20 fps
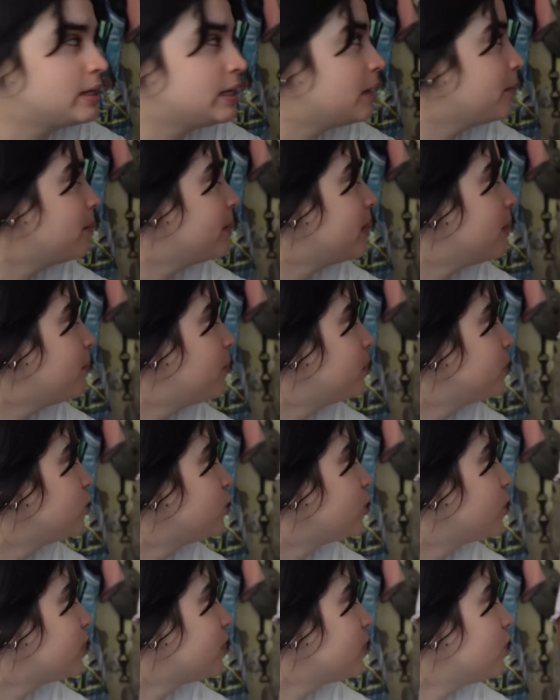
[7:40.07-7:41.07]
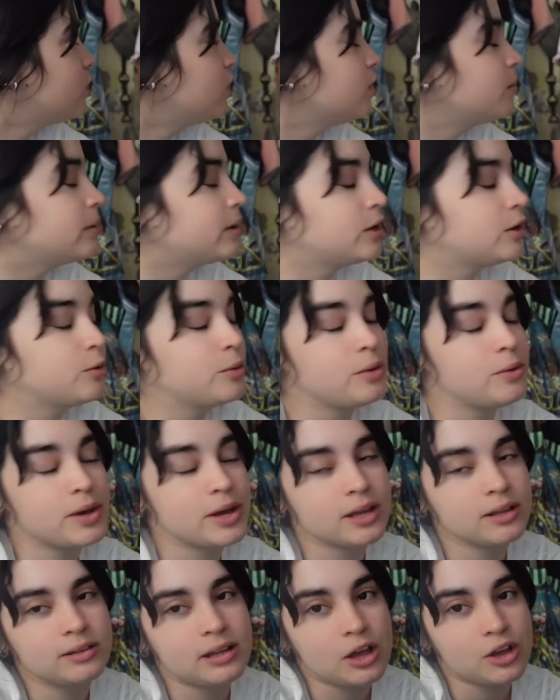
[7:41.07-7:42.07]
I'm from Puerto Rico but live in
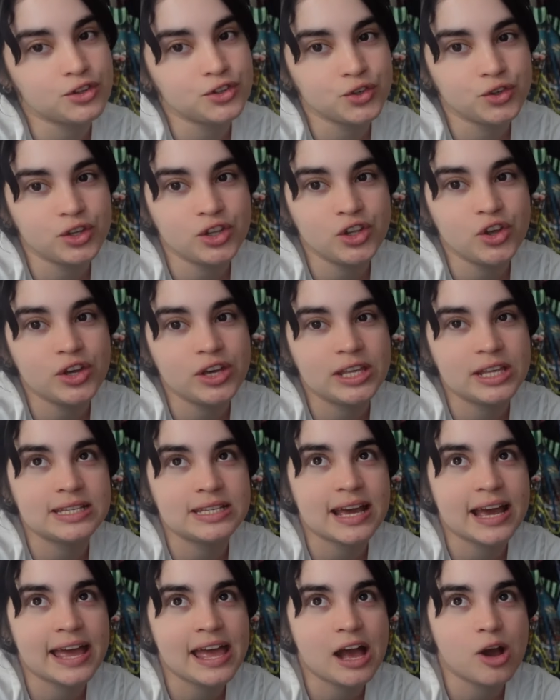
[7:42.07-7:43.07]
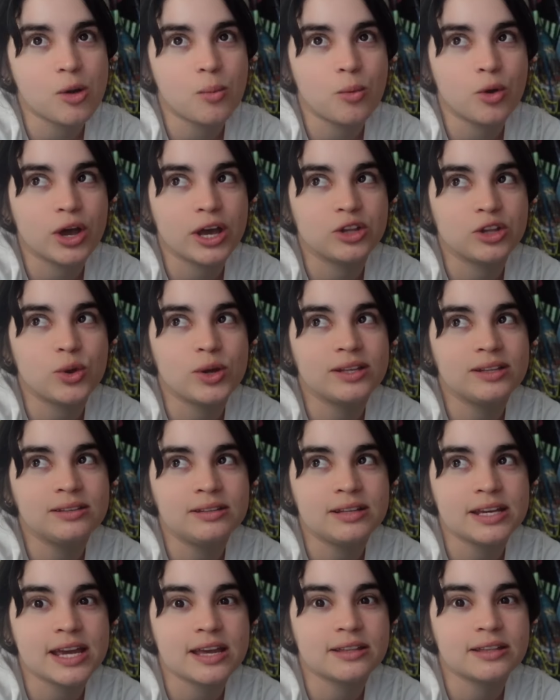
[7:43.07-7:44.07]
the US. She says she doesn't really
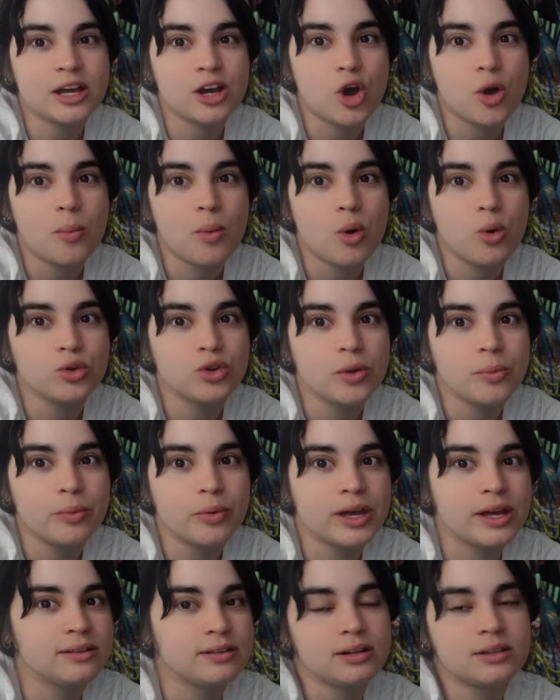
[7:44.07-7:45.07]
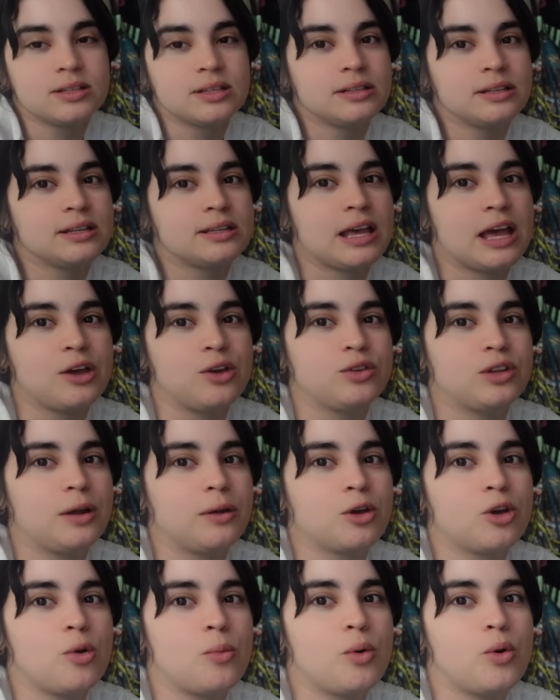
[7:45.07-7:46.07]
understand. How can one go without
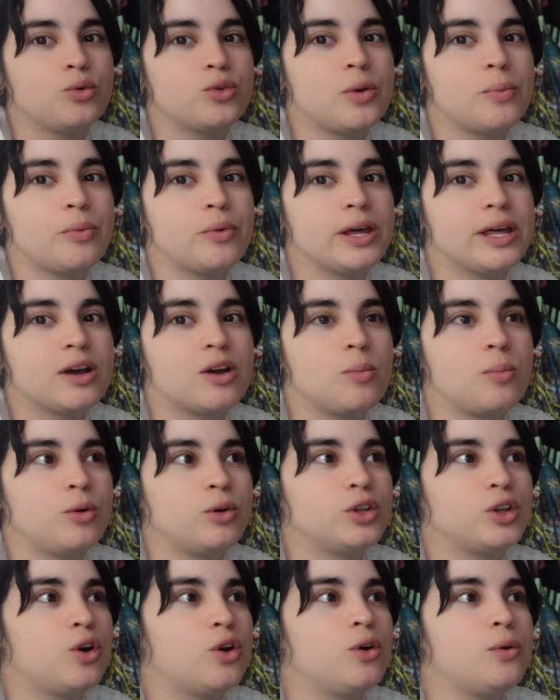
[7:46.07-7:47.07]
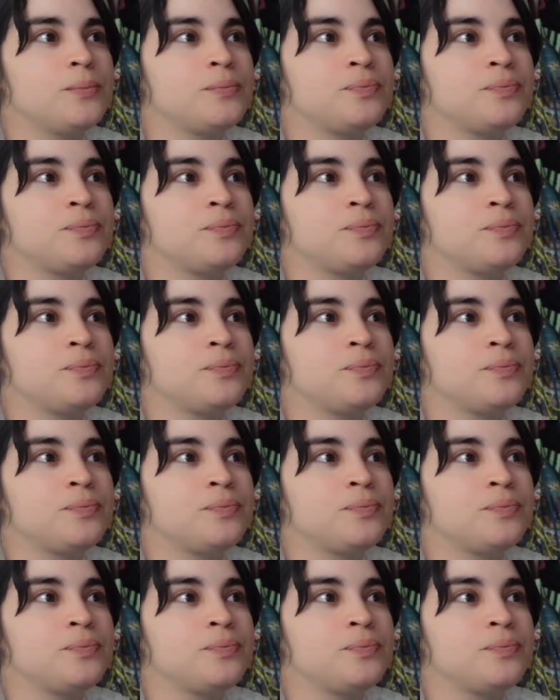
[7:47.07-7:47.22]
breakfast? How can one, not